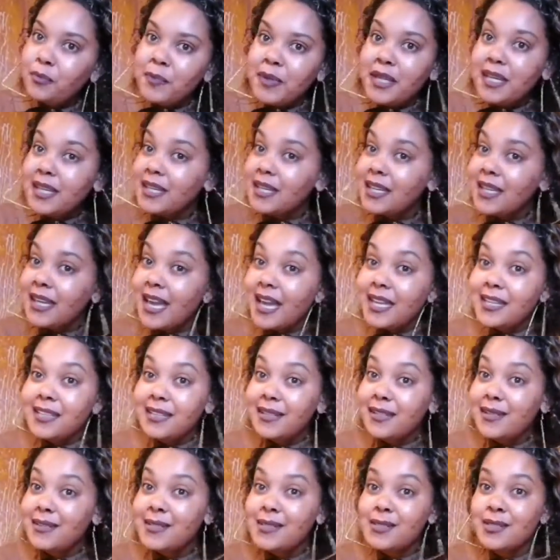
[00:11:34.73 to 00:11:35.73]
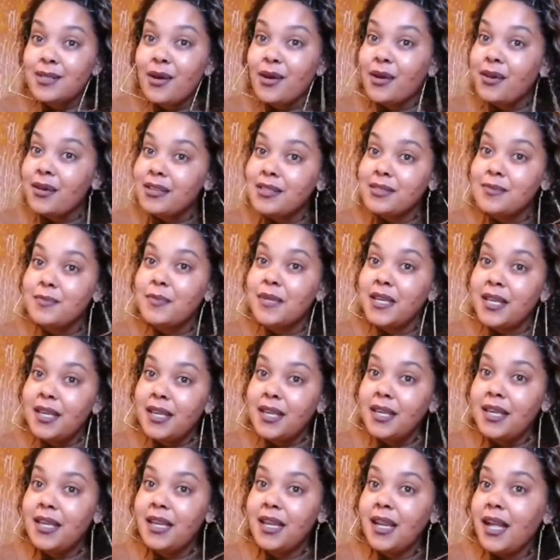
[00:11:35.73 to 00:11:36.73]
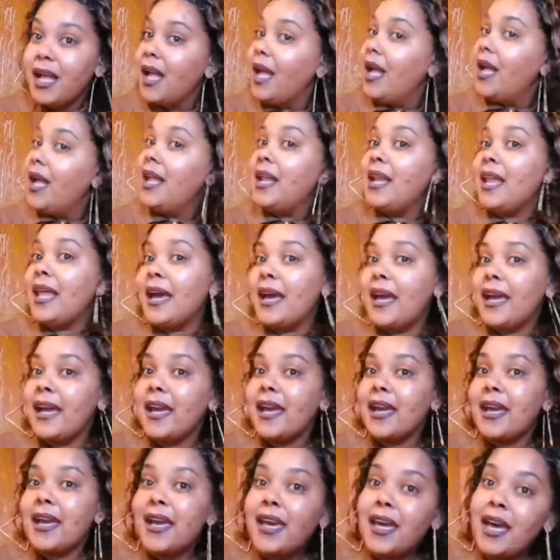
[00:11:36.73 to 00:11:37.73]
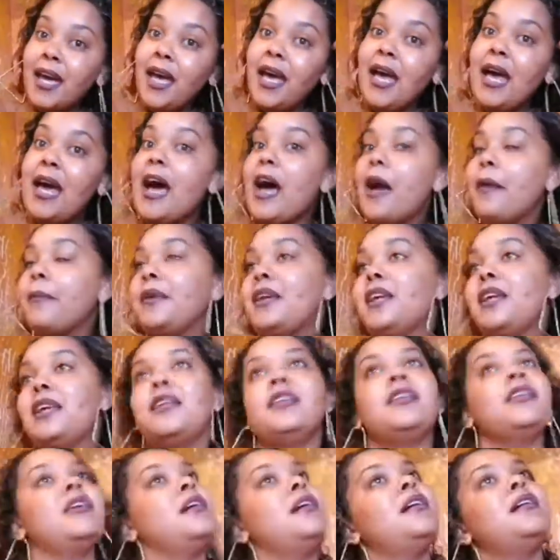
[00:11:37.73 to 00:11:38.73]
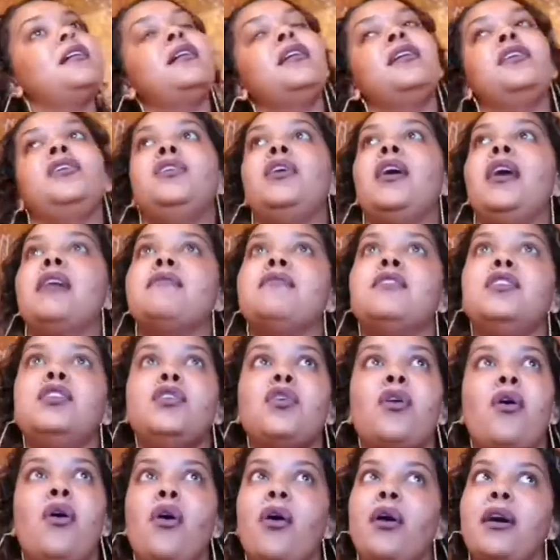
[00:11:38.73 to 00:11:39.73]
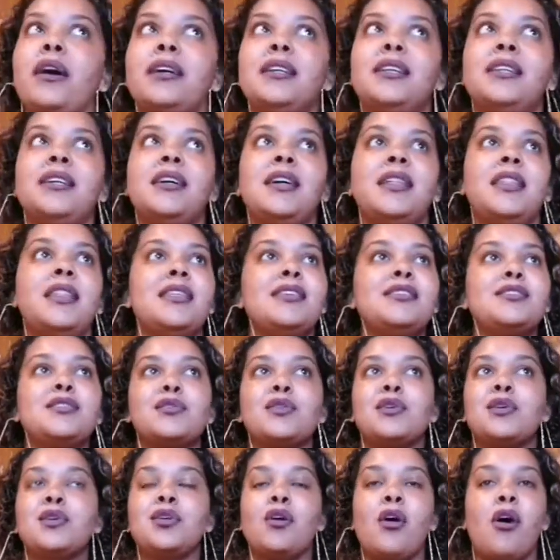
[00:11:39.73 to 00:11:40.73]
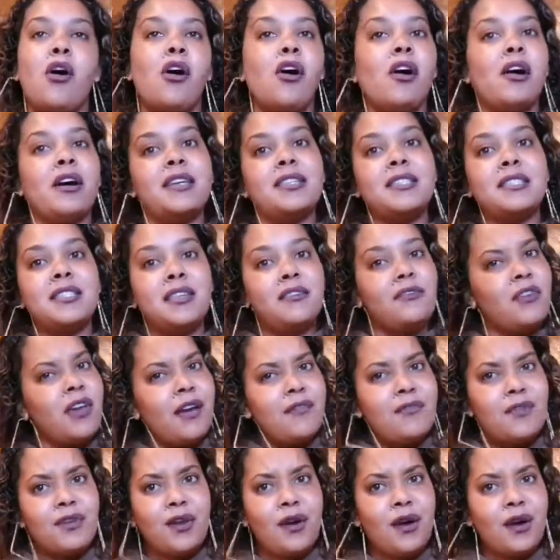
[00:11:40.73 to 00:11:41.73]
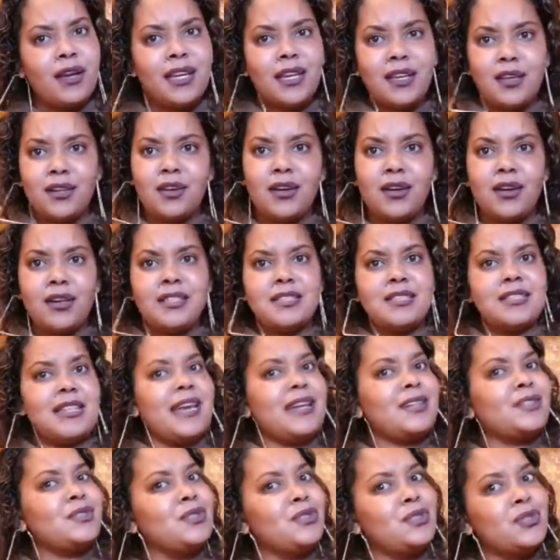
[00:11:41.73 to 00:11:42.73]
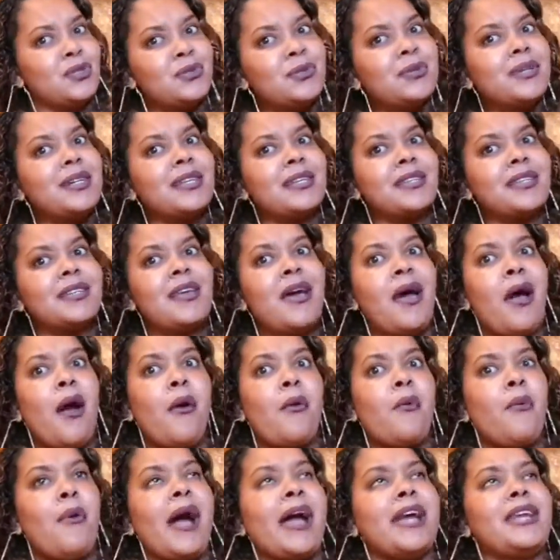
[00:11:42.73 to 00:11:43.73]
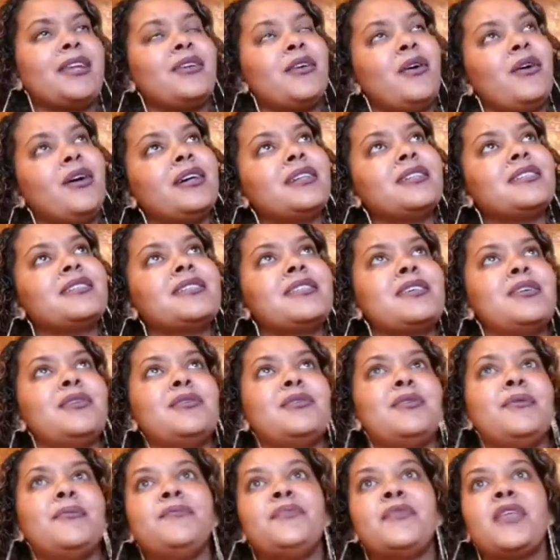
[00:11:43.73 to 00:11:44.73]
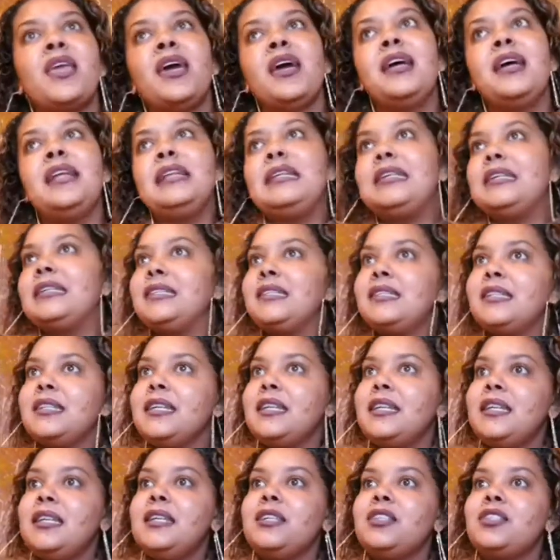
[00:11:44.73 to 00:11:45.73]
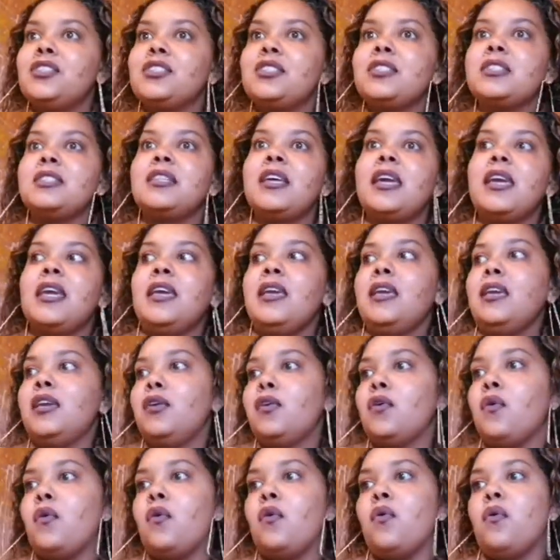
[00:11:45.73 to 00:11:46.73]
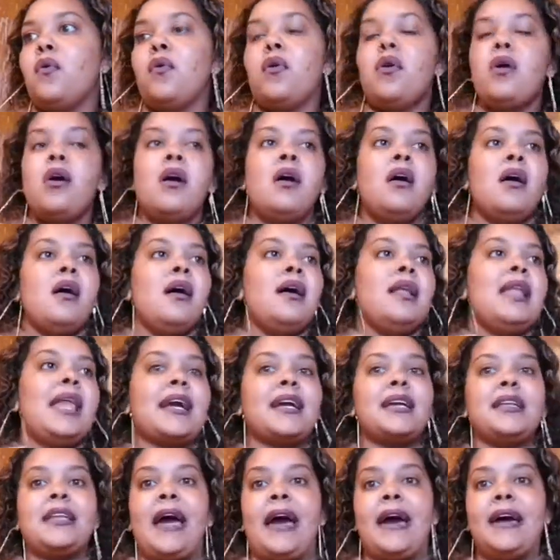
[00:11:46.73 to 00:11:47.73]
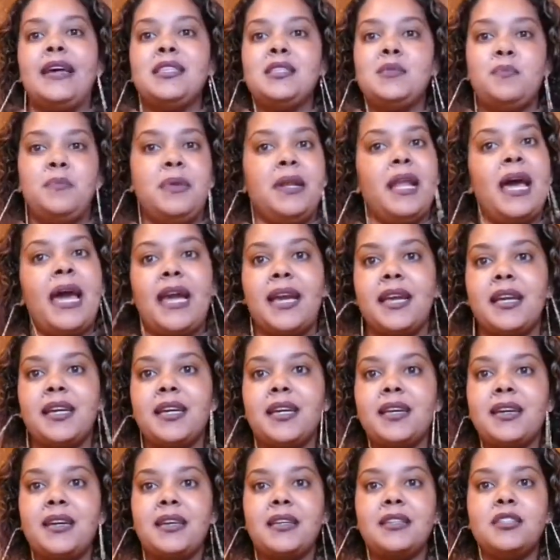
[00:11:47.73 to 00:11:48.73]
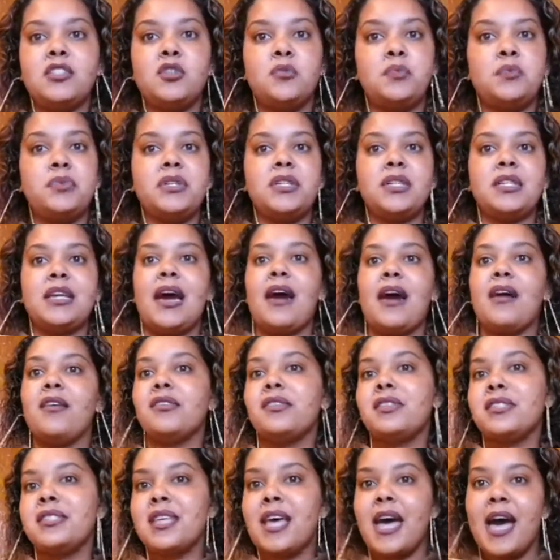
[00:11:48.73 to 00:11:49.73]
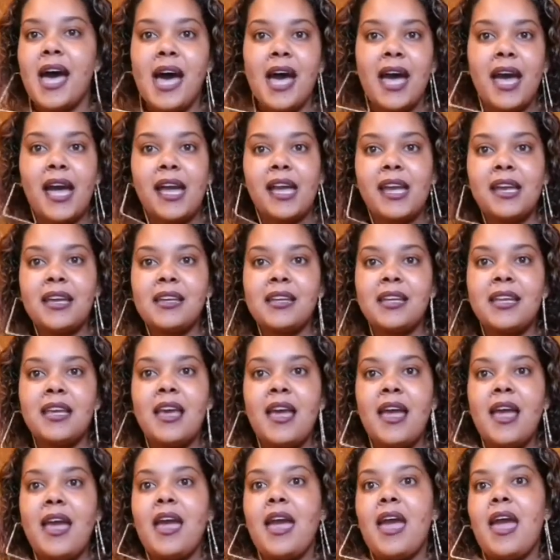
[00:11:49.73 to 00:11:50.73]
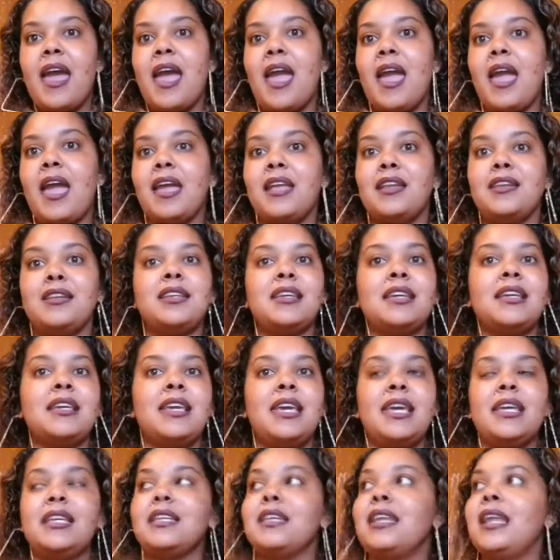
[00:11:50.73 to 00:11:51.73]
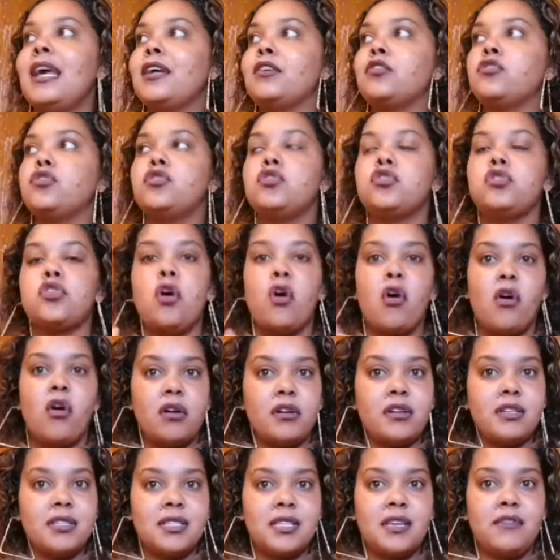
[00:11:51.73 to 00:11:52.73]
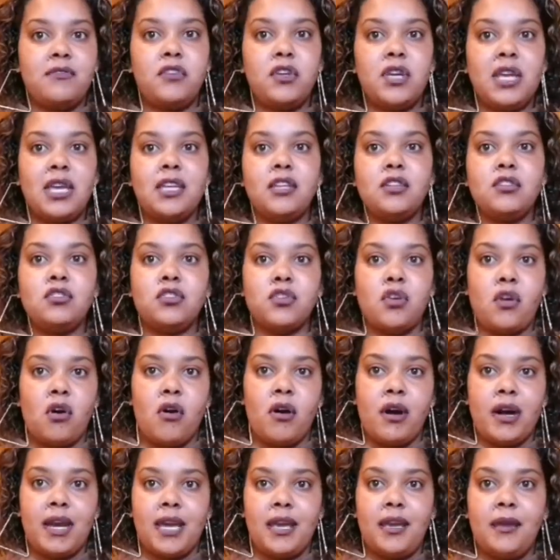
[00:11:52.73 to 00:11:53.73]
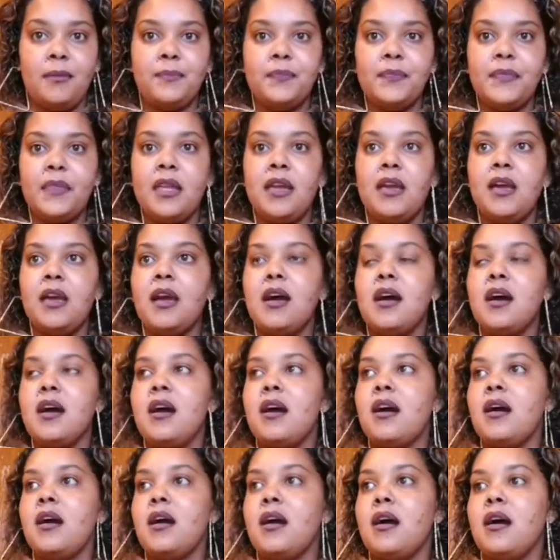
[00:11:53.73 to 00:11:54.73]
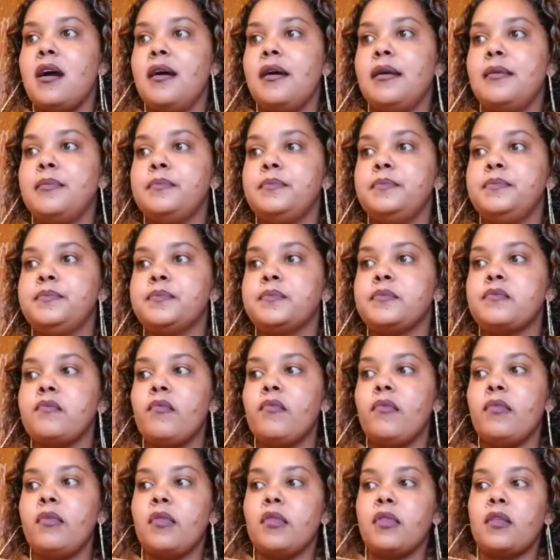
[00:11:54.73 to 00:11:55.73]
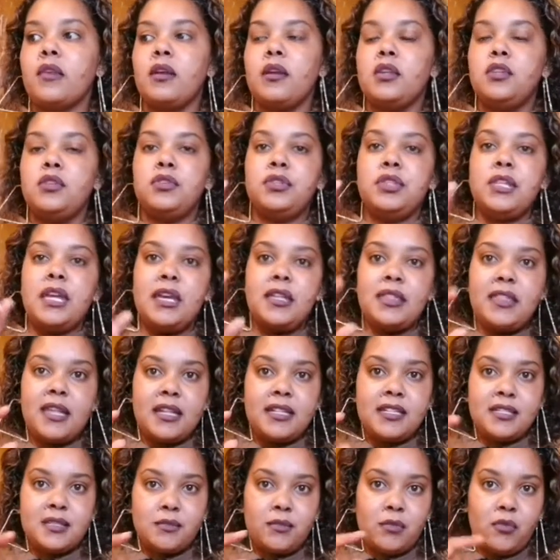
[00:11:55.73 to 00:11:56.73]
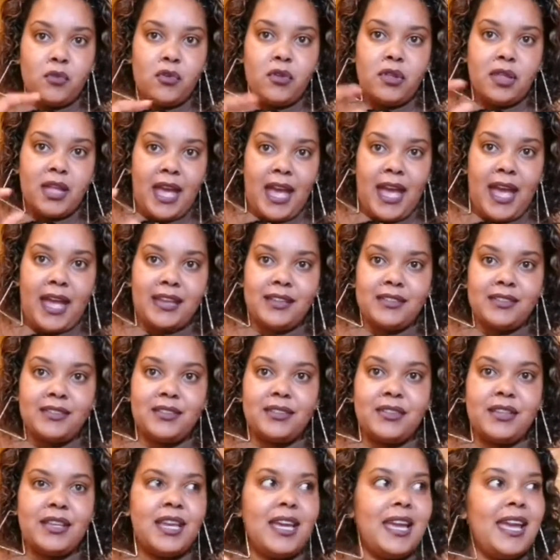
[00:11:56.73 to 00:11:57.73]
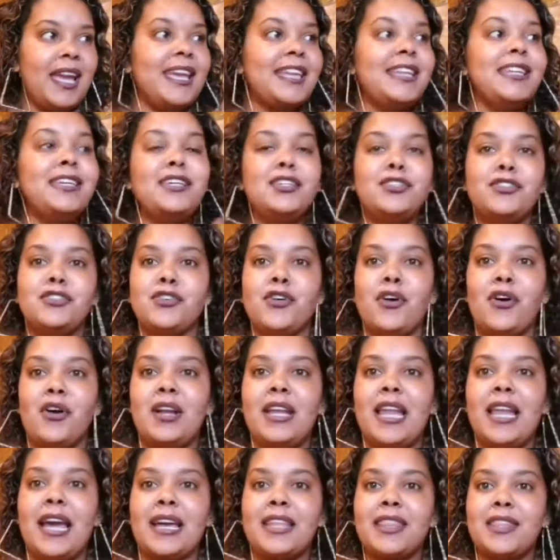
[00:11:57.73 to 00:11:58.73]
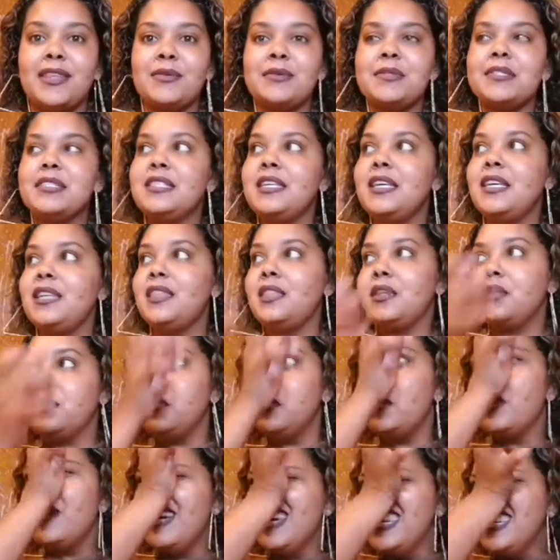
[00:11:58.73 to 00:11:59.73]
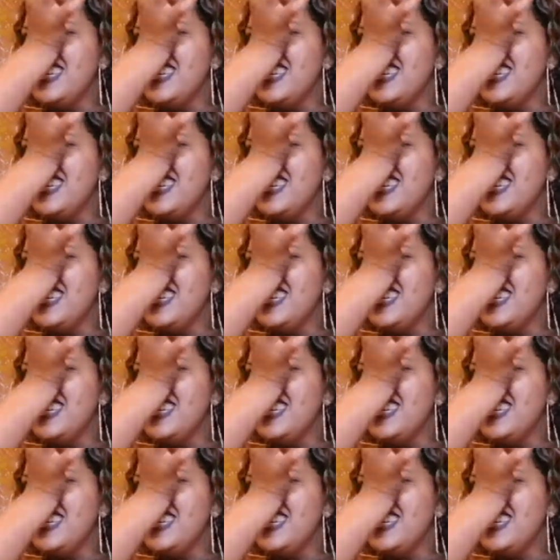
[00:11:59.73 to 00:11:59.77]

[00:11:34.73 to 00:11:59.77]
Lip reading: picnic under the stars, B. Like, I mean, you have a yard, there's grass. If you have a yard and grass, like, do it. Why not? So literally just take your, like, a nice blanket, you put it outside, and get like jars. If you get a jar, you take that small candle, any jar, like those see-through